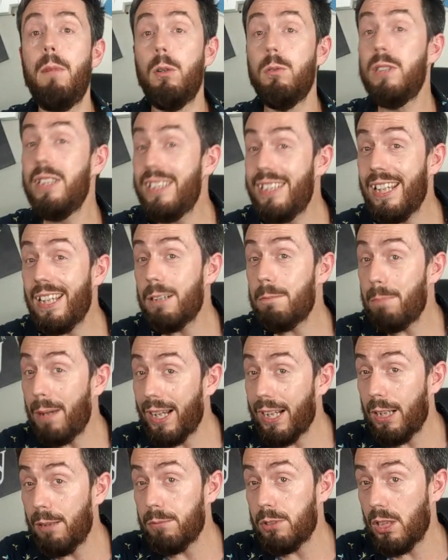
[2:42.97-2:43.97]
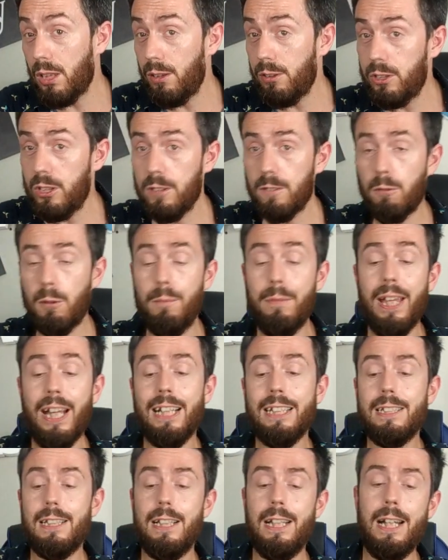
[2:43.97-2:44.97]
multi-tiered backup solutions from
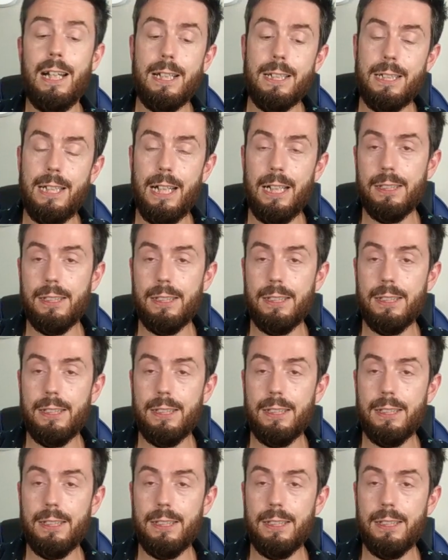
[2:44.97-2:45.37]
NAS to NAS,